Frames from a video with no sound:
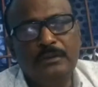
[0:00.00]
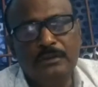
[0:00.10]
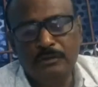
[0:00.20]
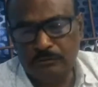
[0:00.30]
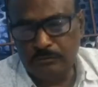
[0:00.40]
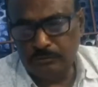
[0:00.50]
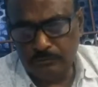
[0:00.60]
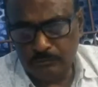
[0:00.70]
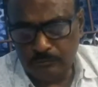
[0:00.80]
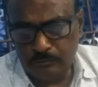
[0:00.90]

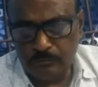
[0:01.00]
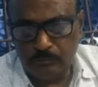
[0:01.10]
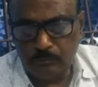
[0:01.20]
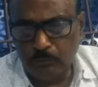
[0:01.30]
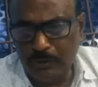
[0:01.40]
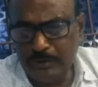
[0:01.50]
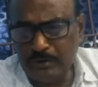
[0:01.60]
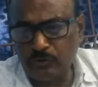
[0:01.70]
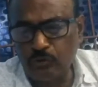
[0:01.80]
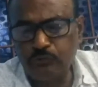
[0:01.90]
So, what is
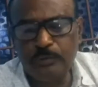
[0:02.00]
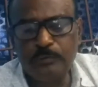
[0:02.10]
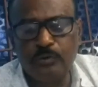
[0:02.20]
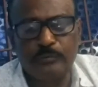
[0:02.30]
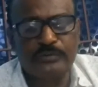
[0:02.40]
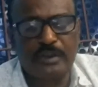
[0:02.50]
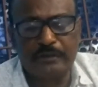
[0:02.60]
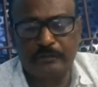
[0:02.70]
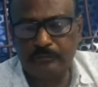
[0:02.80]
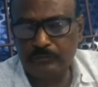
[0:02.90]
culpable homicide?
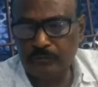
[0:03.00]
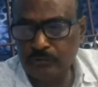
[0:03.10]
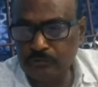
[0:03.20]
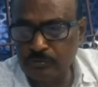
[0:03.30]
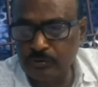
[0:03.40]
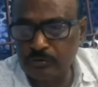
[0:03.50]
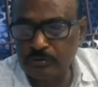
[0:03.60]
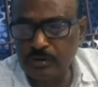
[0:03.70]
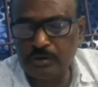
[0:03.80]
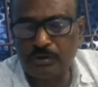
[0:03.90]
You should
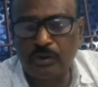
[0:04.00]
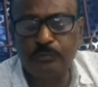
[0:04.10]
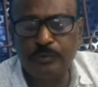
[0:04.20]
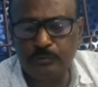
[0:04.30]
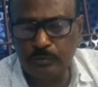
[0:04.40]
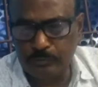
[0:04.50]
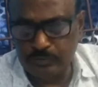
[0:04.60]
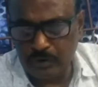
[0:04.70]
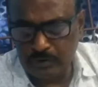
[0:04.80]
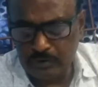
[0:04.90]
understand culpable homicide.